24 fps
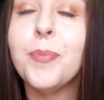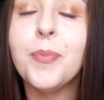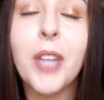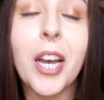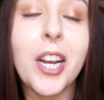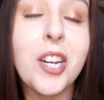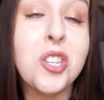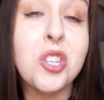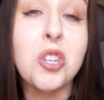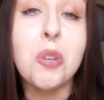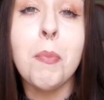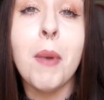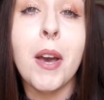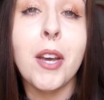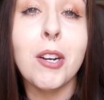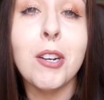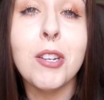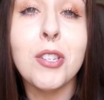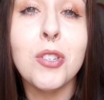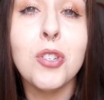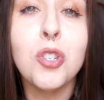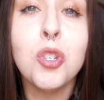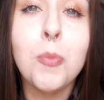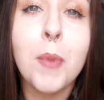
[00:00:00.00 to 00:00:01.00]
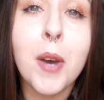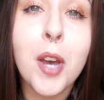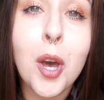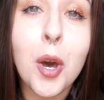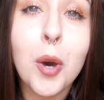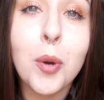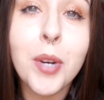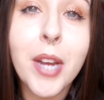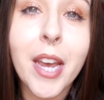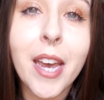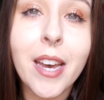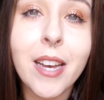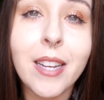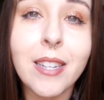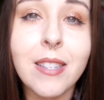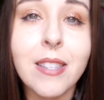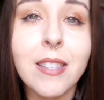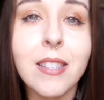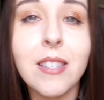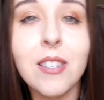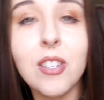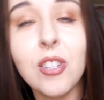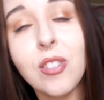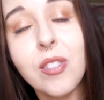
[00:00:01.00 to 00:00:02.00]
I took matters into my own
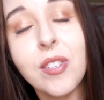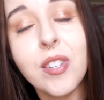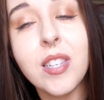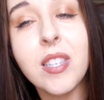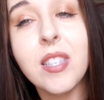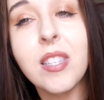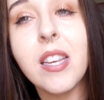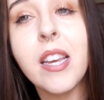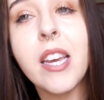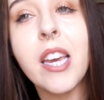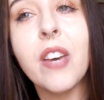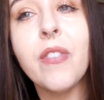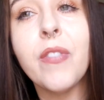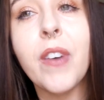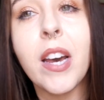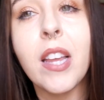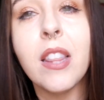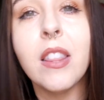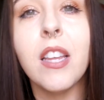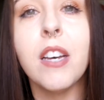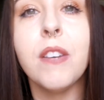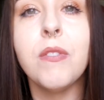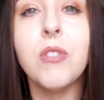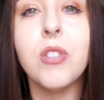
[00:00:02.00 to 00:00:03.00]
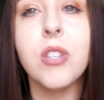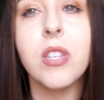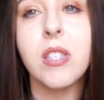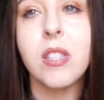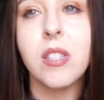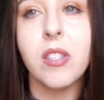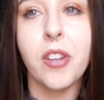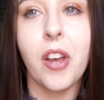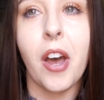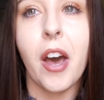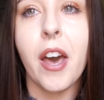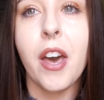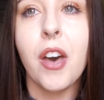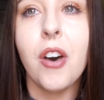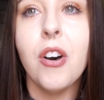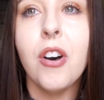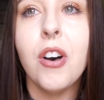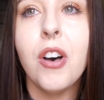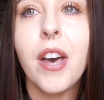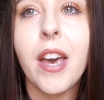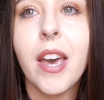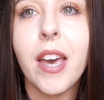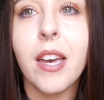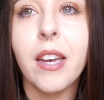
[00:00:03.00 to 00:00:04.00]
hands just to see if I loved the
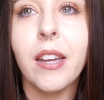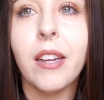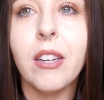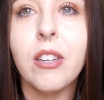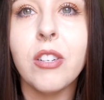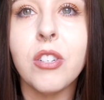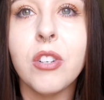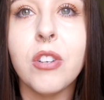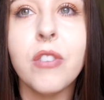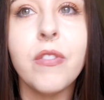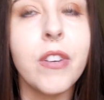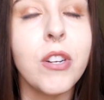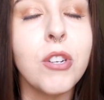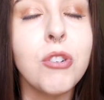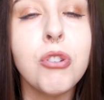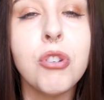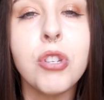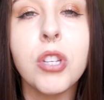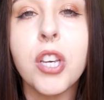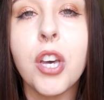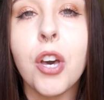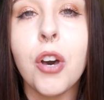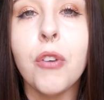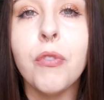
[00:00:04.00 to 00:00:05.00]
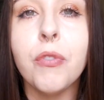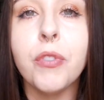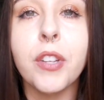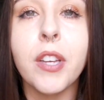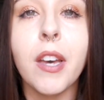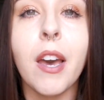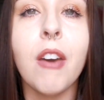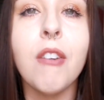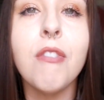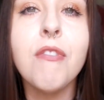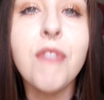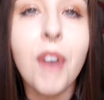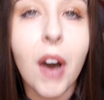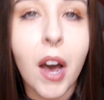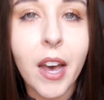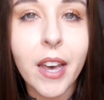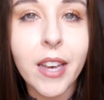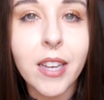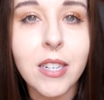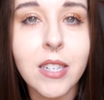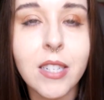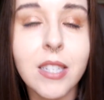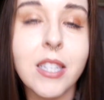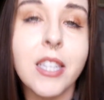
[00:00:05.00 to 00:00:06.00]
style, and eventually, hopefully, I
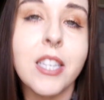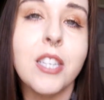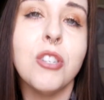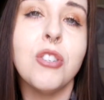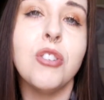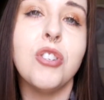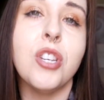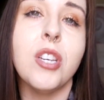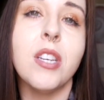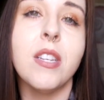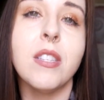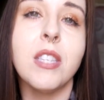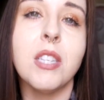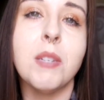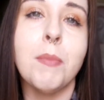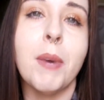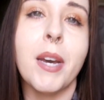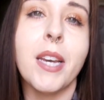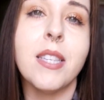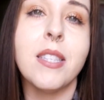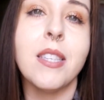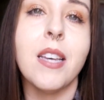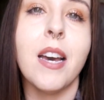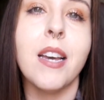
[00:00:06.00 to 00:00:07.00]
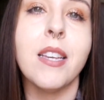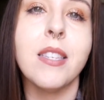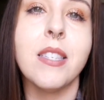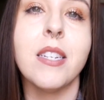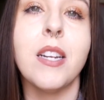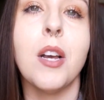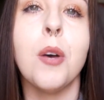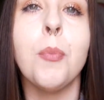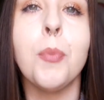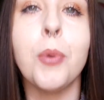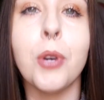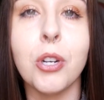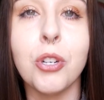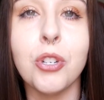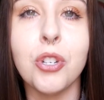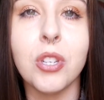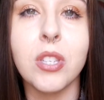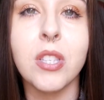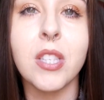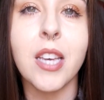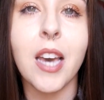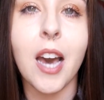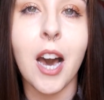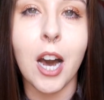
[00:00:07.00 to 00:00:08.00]
find these jeans in my size and I'll
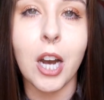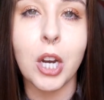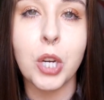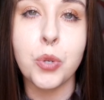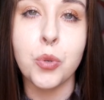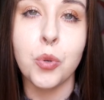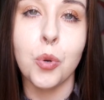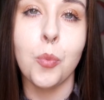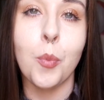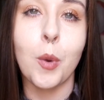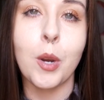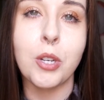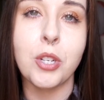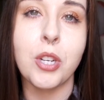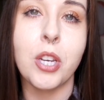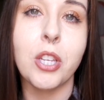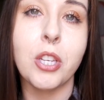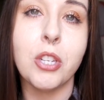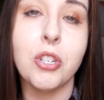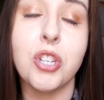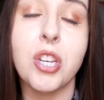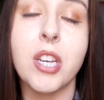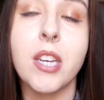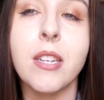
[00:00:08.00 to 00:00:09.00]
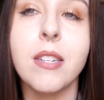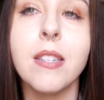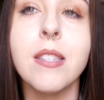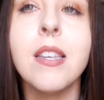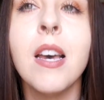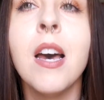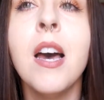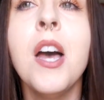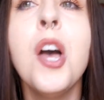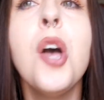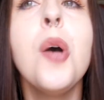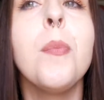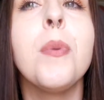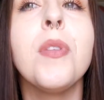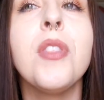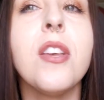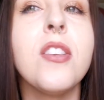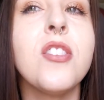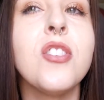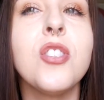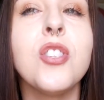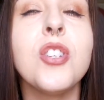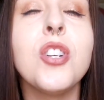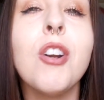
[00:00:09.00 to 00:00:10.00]
purchase the actual Margiela jeans. But
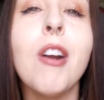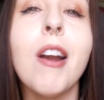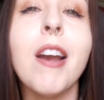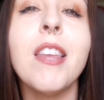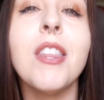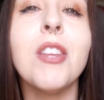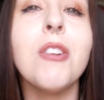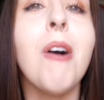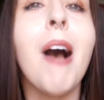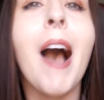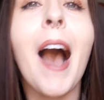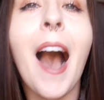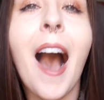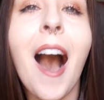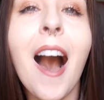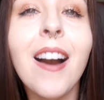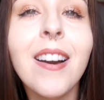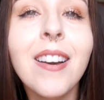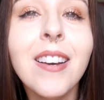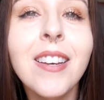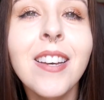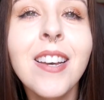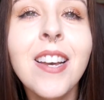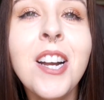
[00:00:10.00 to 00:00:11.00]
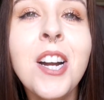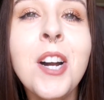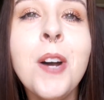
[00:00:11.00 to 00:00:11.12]
this is a great little hack.